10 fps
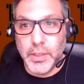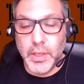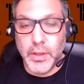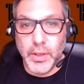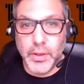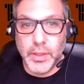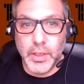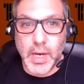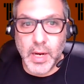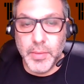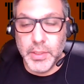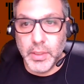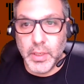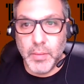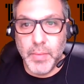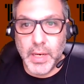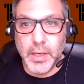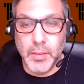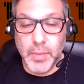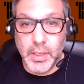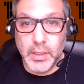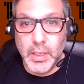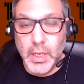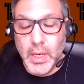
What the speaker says: They think that the economy is going to come back any minute.